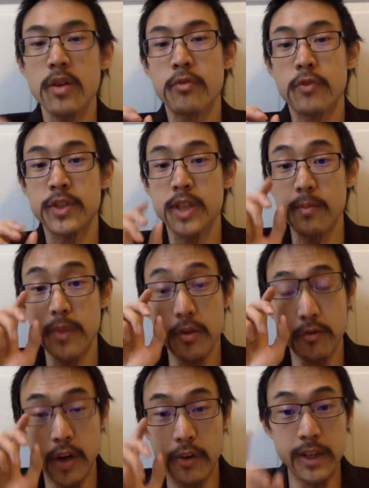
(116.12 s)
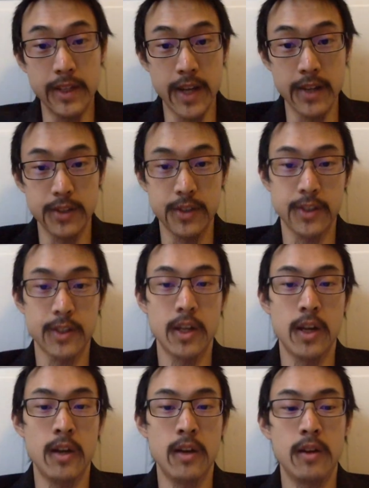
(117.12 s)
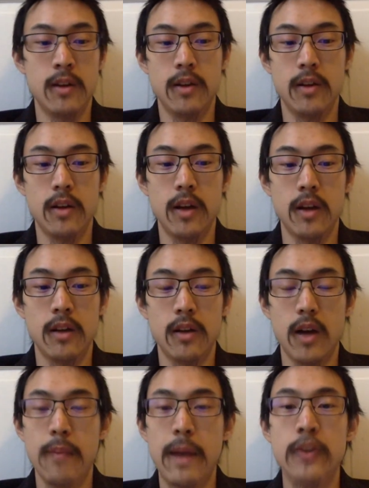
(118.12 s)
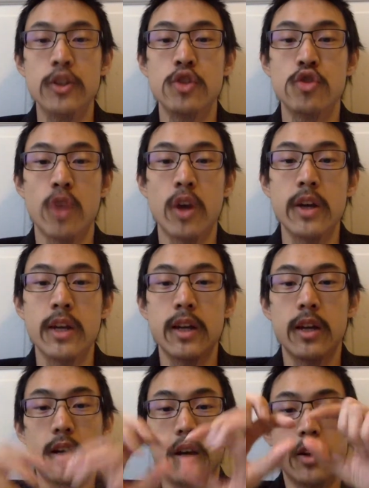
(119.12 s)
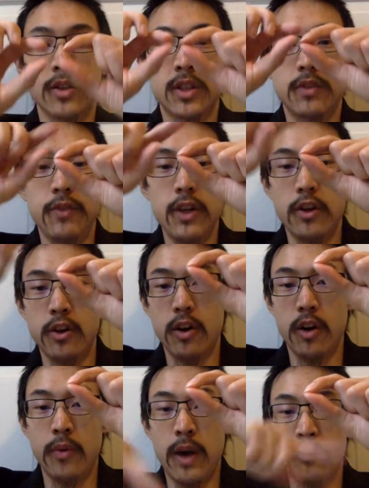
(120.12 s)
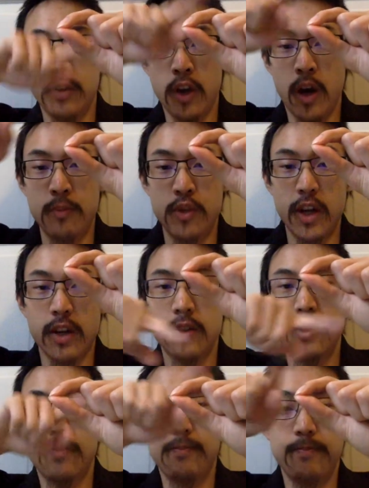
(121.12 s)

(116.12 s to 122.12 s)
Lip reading: For something very dense, imagine drawing a sphere around the object.